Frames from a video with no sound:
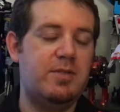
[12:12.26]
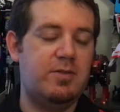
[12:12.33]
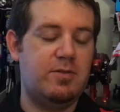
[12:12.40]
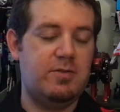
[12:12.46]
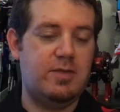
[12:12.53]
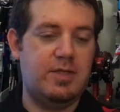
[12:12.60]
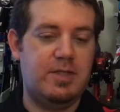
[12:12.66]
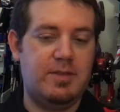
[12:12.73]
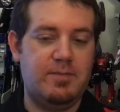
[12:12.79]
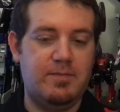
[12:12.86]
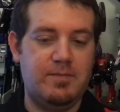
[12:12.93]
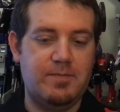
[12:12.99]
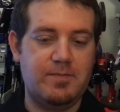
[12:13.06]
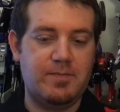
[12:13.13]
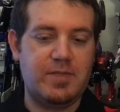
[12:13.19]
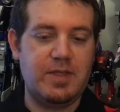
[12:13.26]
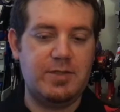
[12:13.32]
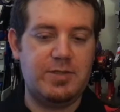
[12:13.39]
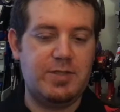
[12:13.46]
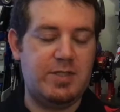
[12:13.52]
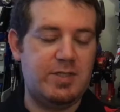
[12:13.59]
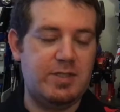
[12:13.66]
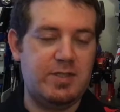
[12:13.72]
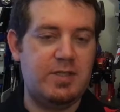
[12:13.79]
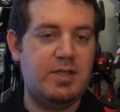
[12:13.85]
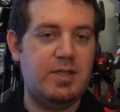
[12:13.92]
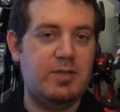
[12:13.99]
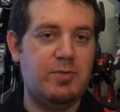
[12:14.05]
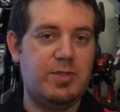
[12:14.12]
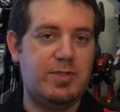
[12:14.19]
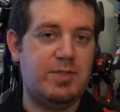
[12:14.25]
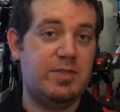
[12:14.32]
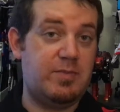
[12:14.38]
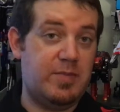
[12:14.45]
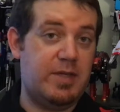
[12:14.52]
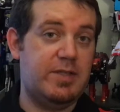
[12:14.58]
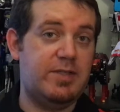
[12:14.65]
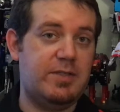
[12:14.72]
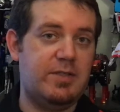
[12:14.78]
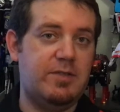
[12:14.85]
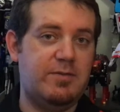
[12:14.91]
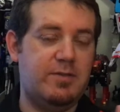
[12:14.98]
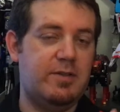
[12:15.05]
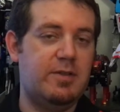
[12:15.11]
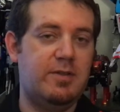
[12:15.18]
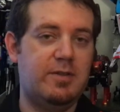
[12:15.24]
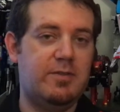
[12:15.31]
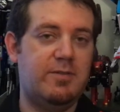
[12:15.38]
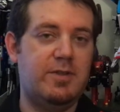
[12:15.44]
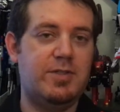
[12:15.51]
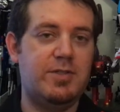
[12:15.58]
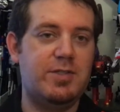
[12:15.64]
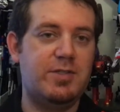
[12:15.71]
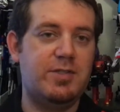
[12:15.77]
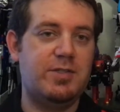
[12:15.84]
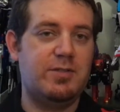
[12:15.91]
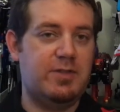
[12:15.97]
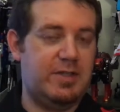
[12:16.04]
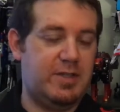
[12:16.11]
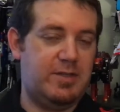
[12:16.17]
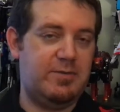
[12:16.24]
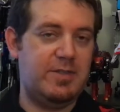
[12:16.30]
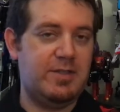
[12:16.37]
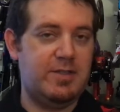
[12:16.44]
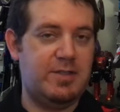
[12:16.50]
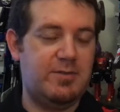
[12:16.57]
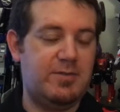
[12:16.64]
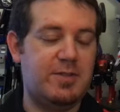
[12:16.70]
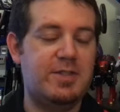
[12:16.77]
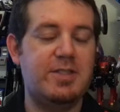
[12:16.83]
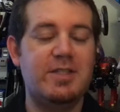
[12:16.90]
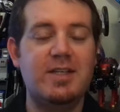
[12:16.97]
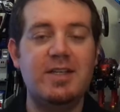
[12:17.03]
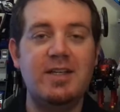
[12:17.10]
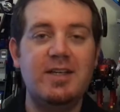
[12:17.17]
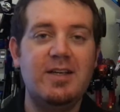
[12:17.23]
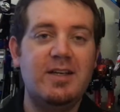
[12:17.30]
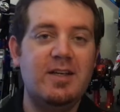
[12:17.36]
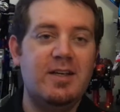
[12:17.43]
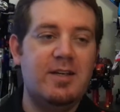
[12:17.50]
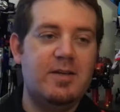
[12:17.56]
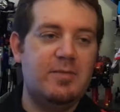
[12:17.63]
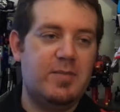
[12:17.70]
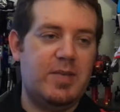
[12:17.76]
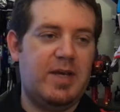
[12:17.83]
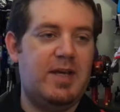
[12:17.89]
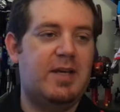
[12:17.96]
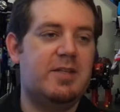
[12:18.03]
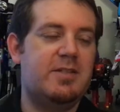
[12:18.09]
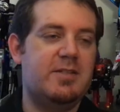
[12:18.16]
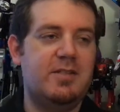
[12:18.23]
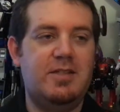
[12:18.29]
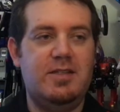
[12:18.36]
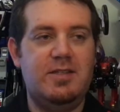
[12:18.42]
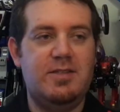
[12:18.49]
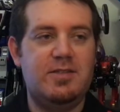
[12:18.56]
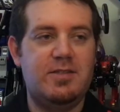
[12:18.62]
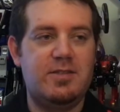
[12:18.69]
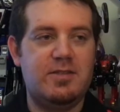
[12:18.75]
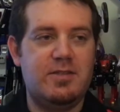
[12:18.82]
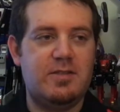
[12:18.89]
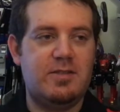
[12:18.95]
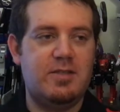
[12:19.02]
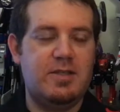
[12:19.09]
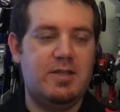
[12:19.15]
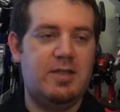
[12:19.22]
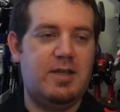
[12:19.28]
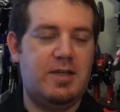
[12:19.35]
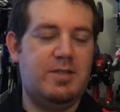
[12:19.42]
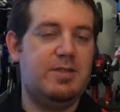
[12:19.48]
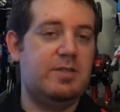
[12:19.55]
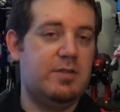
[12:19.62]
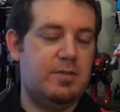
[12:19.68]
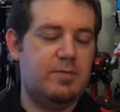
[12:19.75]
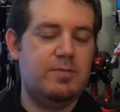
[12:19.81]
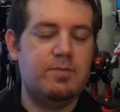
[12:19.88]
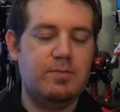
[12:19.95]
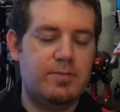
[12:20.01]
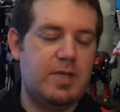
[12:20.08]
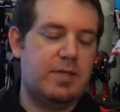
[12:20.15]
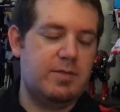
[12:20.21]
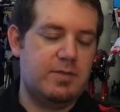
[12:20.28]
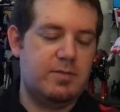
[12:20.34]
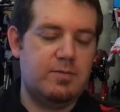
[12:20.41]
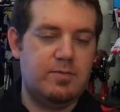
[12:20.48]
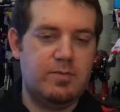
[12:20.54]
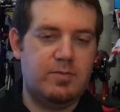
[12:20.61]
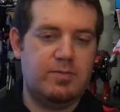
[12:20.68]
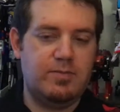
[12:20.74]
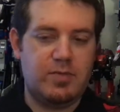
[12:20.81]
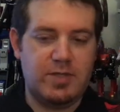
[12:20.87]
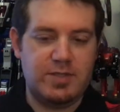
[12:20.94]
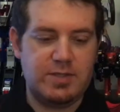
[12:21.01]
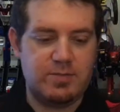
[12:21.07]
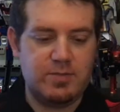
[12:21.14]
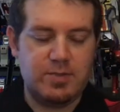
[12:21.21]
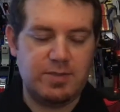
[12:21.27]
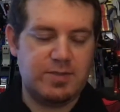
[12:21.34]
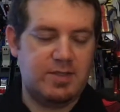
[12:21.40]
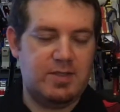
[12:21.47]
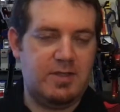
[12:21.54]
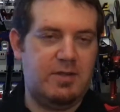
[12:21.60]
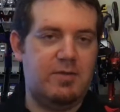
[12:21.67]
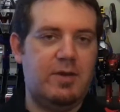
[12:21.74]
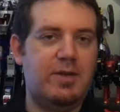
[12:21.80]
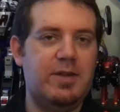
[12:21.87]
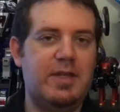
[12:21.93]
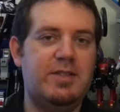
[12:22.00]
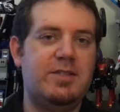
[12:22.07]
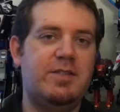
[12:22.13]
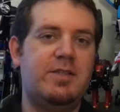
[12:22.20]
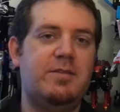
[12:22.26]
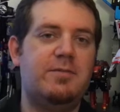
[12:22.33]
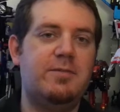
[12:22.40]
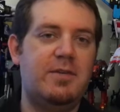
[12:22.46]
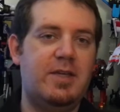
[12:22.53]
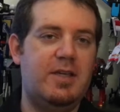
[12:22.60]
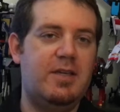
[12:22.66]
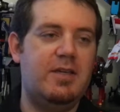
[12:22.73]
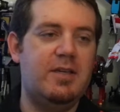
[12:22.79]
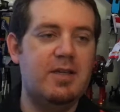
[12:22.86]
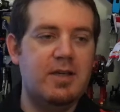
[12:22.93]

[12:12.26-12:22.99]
to GDC, which is the best of all the conventions. Don't let anyone tell you different. PAX East as a press person, you know, all that stuff. And